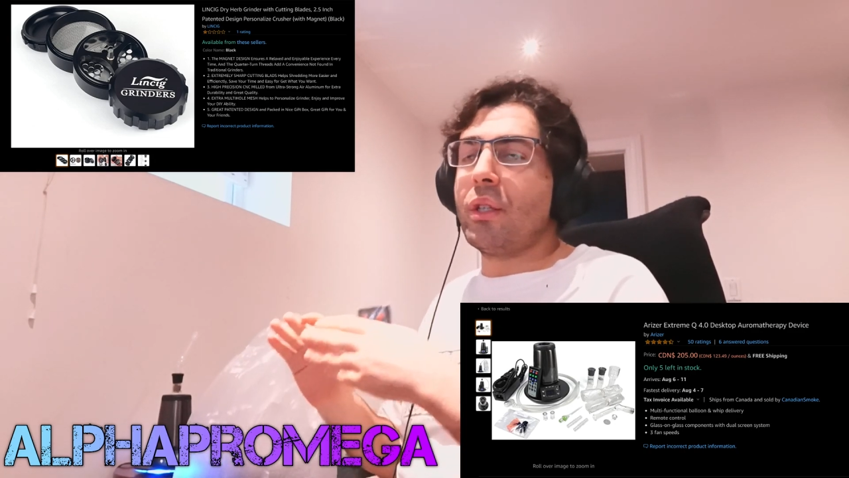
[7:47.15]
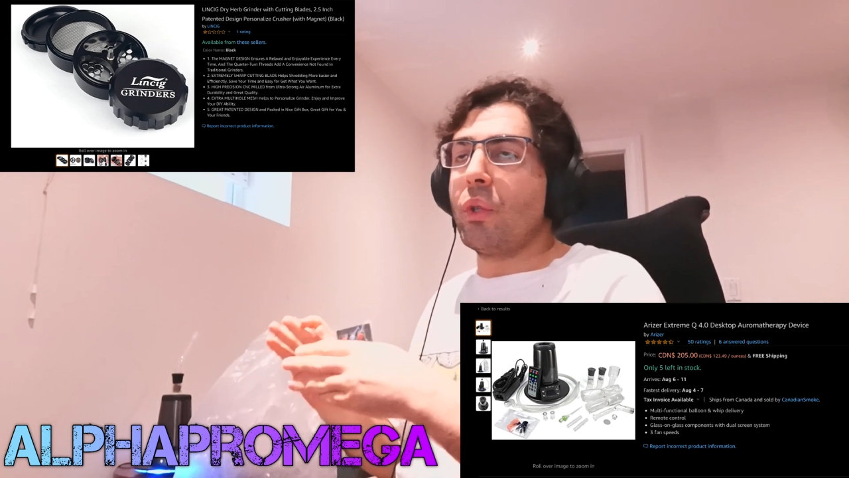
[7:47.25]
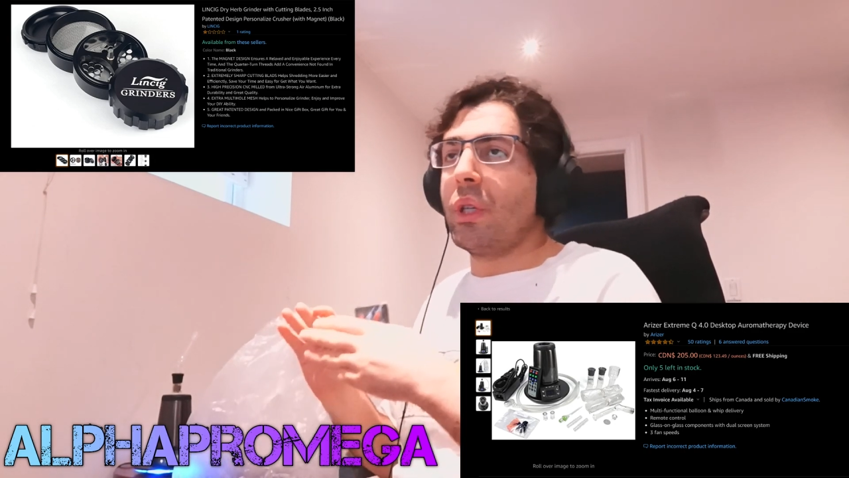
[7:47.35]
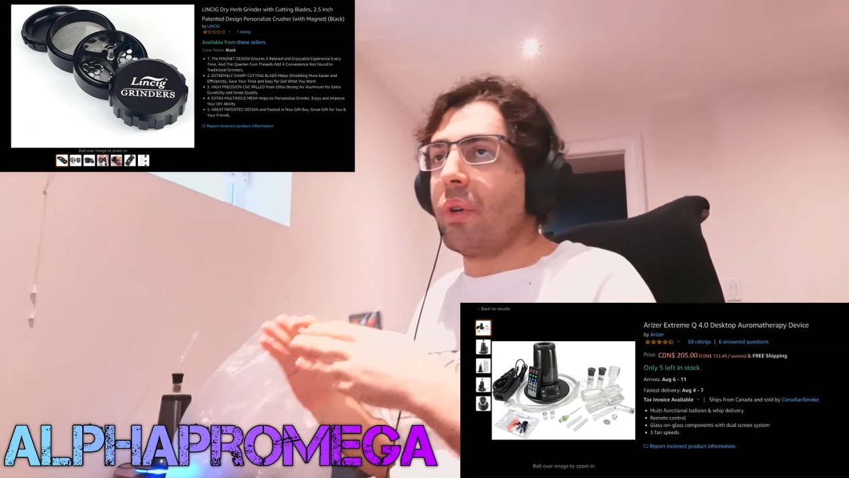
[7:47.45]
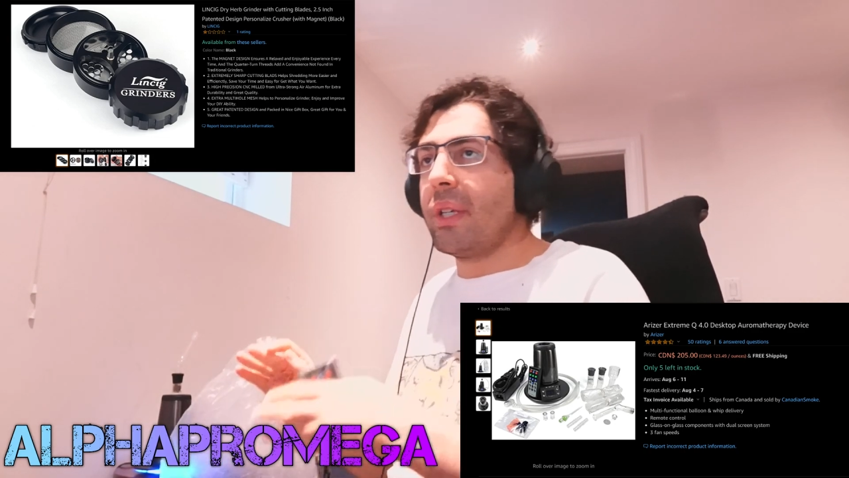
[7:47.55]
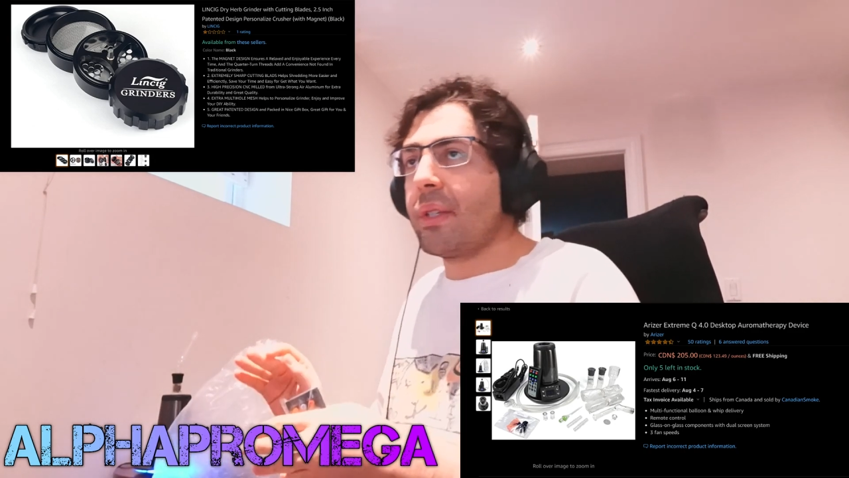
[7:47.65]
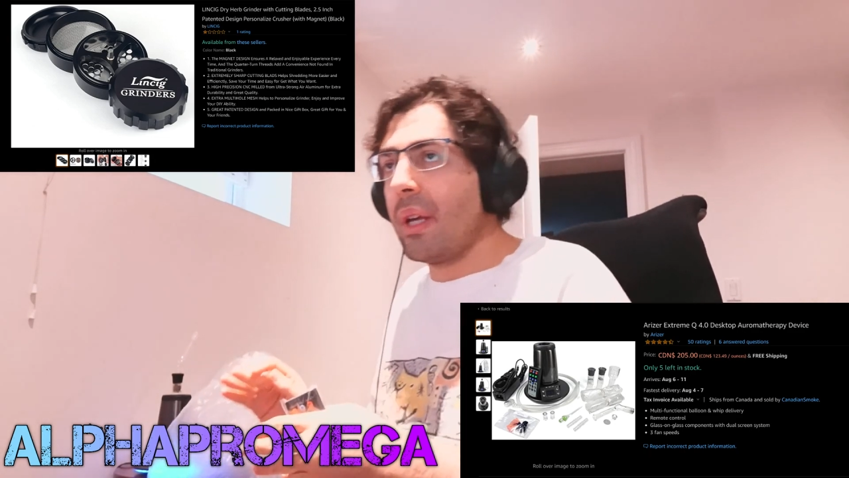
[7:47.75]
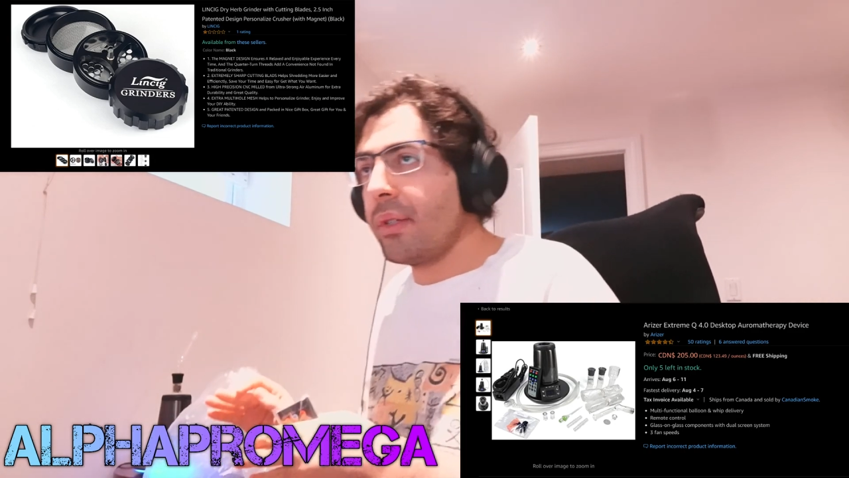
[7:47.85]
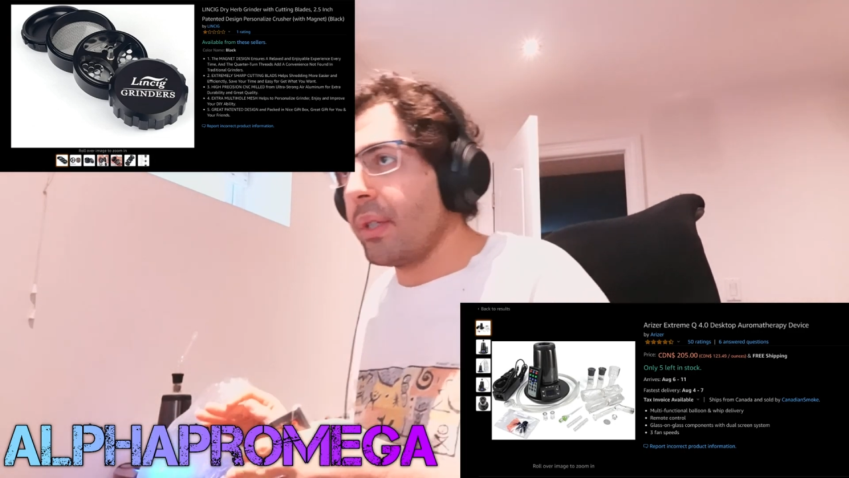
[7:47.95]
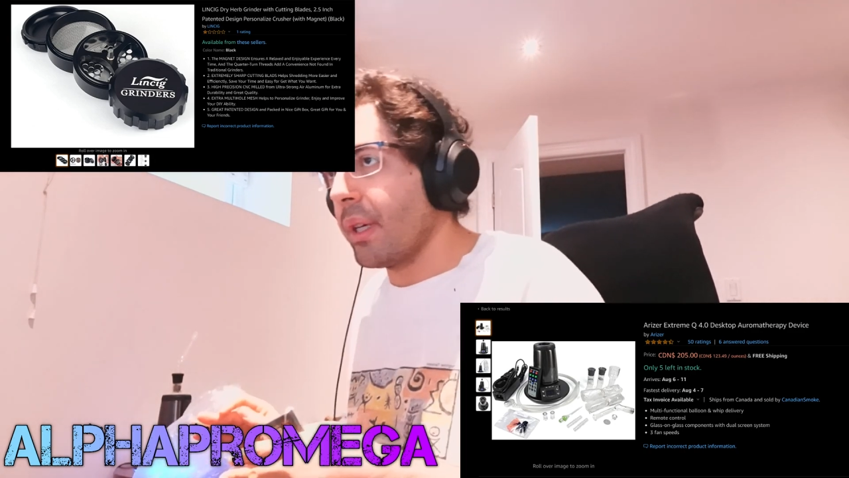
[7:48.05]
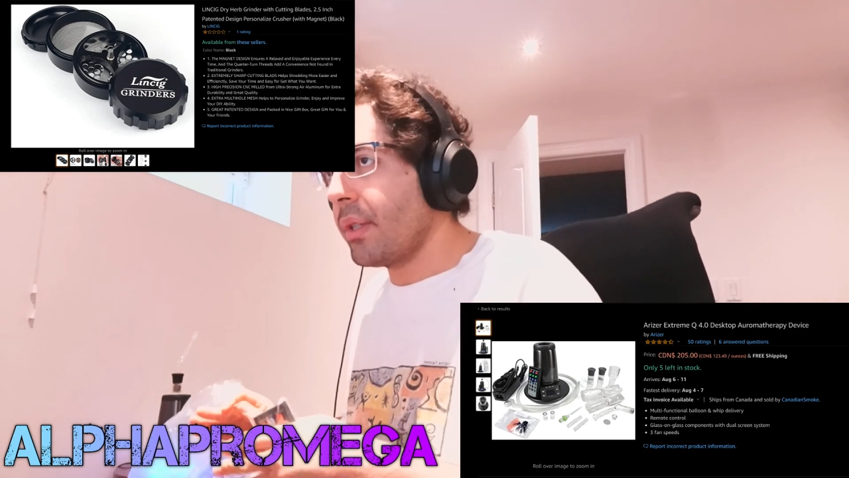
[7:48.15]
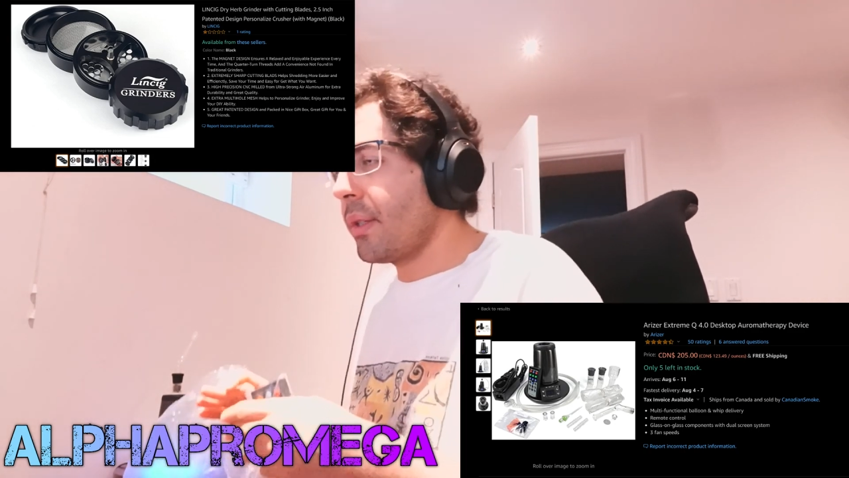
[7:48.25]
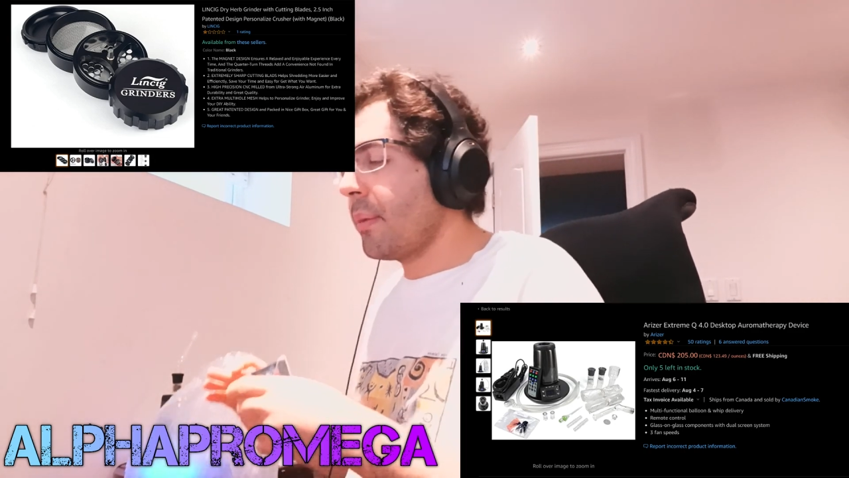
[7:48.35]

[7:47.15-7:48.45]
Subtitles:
degrees Celsius,